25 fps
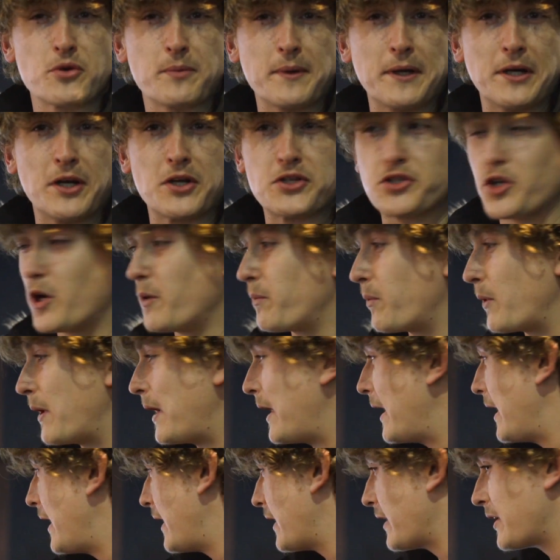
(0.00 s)
you'll be in a job
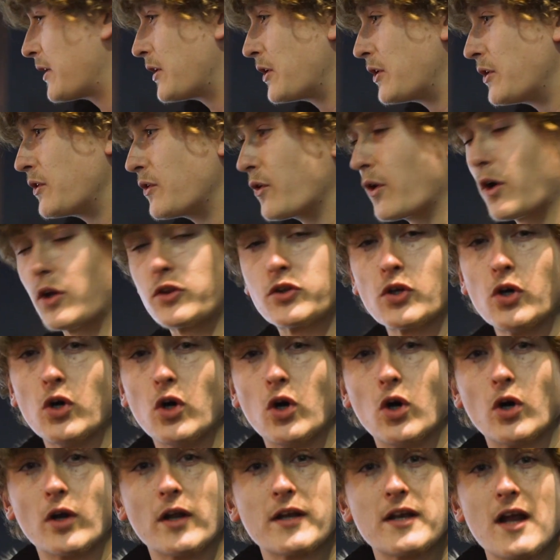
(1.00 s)
where you're on a
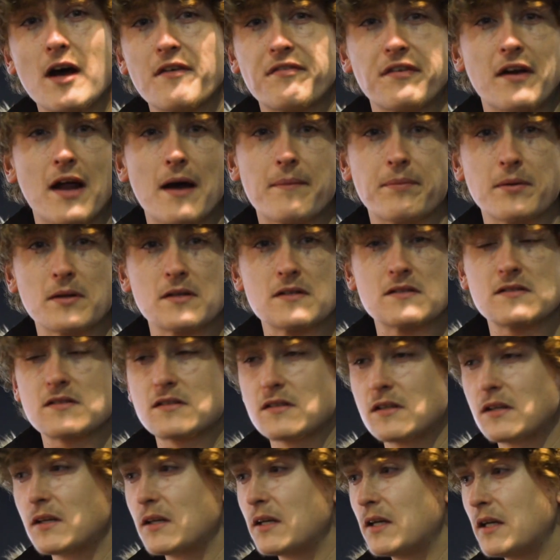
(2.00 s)
door and nothing happens.
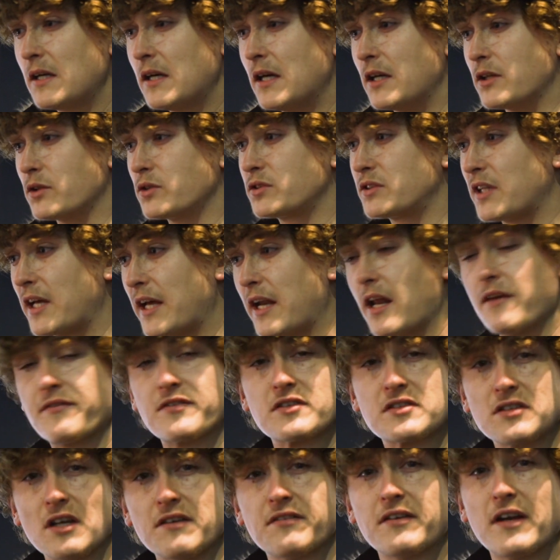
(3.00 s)
You'll stand there
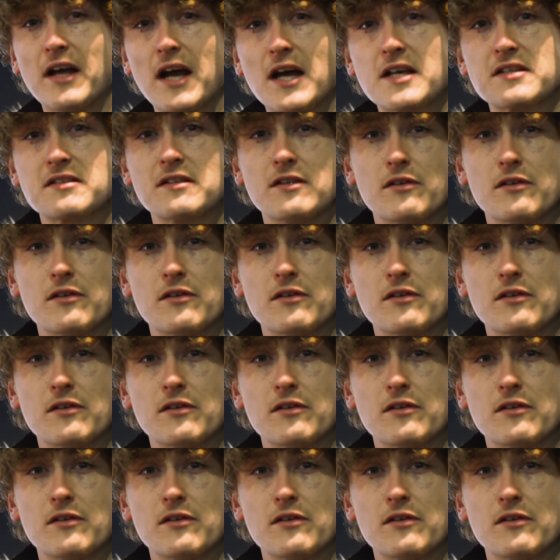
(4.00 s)
for 7 hours.